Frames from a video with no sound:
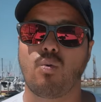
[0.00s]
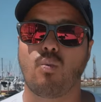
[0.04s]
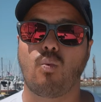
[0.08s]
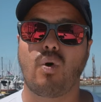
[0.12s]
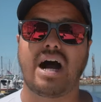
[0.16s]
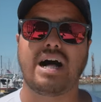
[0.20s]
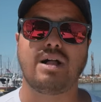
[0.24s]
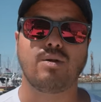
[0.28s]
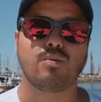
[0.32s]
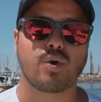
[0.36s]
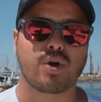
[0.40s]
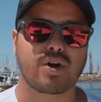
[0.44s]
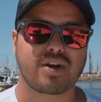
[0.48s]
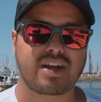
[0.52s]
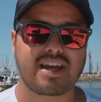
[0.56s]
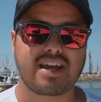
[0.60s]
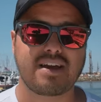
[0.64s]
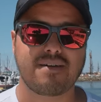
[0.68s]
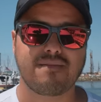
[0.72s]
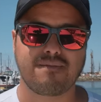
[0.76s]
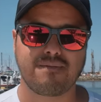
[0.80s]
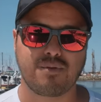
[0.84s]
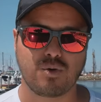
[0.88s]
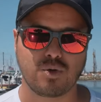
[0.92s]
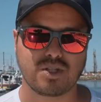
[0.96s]
while working a
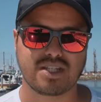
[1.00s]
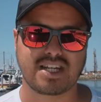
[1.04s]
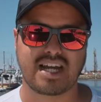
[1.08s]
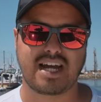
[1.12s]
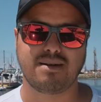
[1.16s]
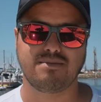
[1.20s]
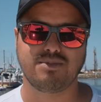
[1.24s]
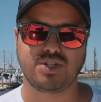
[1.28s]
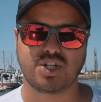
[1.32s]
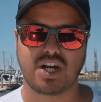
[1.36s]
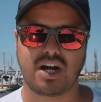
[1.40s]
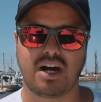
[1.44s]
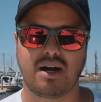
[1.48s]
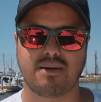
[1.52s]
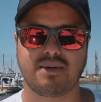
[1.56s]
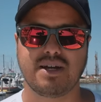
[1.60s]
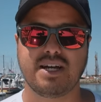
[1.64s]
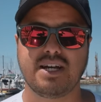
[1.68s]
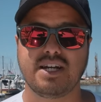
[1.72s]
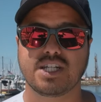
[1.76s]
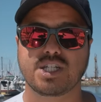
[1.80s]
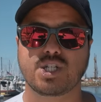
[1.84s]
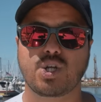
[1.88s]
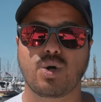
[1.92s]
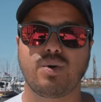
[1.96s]
full time job.
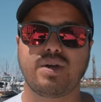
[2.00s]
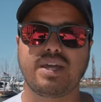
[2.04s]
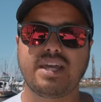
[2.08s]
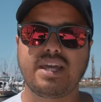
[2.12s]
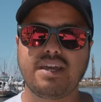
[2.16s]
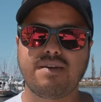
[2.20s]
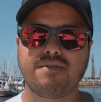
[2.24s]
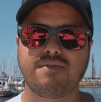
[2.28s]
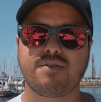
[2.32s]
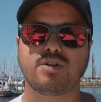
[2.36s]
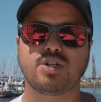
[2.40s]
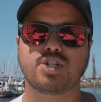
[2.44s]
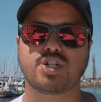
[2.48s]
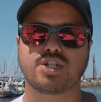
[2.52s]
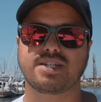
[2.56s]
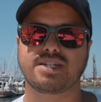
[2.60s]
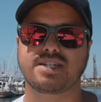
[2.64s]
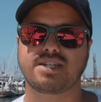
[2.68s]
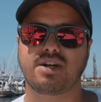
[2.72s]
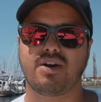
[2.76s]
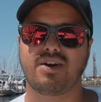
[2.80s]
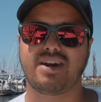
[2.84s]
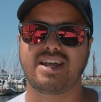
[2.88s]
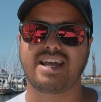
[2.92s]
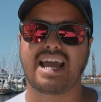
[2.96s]
So if you're just
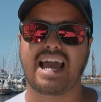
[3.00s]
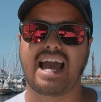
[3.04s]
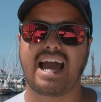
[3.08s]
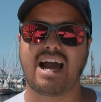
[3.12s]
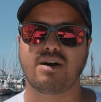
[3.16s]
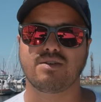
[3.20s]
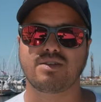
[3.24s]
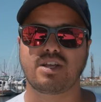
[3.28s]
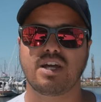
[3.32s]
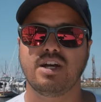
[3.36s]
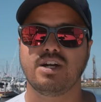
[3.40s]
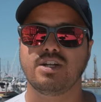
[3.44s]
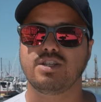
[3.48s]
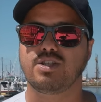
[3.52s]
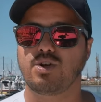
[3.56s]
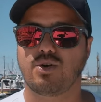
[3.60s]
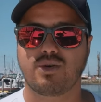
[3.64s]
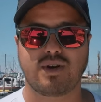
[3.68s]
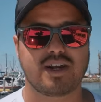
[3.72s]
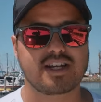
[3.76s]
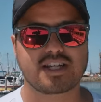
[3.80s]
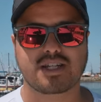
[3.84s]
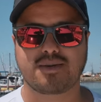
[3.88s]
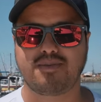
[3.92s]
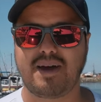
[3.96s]
starting out, don't
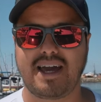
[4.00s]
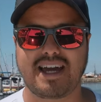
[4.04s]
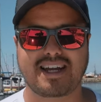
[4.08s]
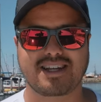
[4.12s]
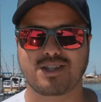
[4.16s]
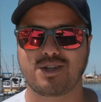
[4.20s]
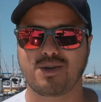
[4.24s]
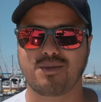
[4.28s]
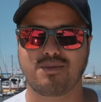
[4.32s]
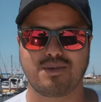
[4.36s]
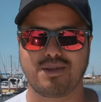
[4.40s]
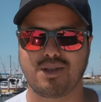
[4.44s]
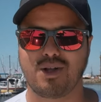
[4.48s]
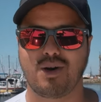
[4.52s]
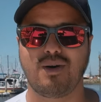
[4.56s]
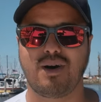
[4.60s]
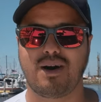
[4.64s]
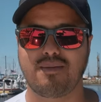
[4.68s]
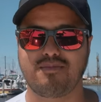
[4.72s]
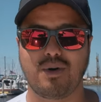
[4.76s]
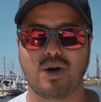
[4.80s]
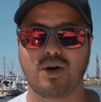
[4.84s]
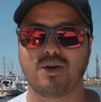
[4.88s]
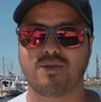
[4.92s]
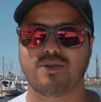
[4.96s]
expect to blow
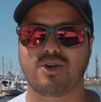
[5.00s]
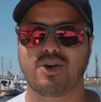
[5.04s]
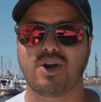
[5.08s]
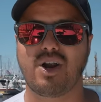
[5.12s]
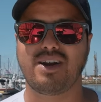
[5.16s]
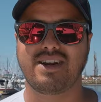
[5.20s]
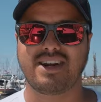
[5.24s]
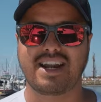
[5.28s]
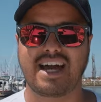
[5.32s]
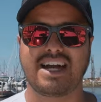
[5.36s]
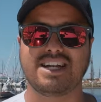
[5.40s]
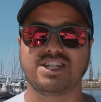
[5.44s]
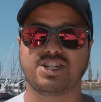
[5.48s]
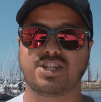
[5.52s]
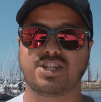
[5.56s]
up overnight.